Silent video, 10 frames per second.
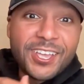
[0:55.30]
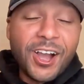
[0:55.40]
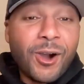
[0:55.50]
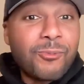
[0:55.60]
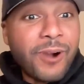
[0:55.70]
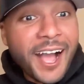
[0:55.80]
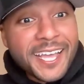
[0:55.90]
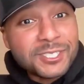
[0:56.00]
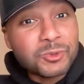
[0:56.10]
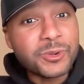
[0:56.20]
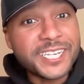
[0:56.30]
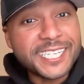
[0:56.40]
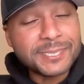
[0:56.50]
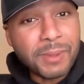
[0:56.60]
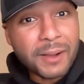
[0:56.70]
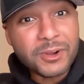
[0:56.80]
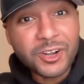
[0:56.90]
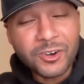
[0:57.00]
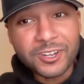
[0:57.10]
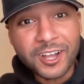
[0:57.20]
y'all, why is Wendy's mama
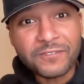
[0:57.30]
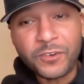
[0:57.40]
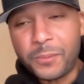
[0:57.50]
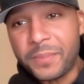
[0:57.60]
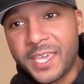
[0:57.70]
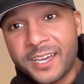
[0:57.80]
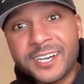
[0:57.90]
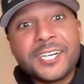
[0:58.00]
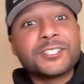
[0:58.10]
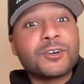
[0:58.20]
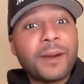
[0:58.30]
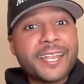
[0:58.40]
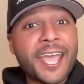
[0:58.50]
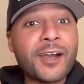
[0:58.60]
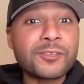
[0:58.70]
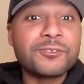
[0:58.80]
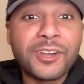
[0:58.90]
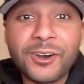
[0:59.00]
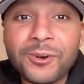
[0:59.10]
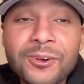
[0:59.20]
going off on Mia? So by now you
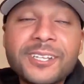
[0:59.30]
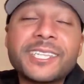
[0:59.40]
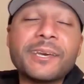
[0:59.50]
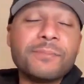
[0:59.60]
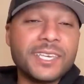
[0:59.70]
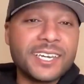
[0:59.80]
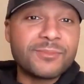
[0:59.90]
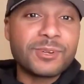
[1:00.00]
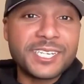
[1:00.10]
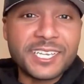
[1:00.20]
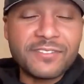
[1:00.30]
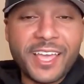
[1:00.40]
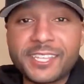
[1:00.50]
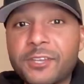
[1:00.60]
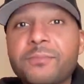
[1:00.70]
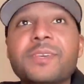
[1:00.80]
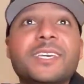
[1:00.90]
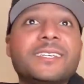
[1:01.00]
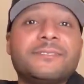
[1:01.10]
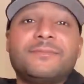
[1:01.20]
know that Mia and Wendy have had their
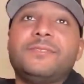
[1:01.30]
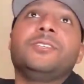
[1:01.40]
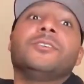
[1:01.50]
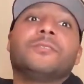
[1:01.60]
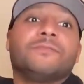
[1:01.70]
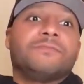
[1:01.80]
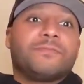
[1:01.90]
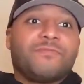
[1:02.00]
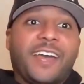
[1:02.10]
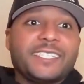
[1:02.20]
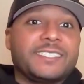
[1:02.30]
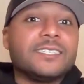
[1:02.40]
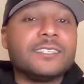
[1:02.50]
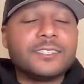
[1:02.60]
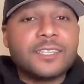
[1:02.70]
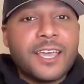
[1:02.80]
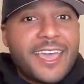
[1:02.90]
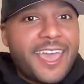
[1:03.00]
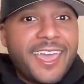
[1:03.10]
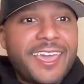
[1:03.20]
big, you know, fight scene,
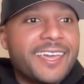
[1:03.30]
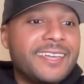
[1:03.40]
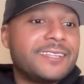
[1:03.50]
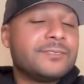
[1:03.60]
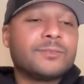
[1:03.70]
and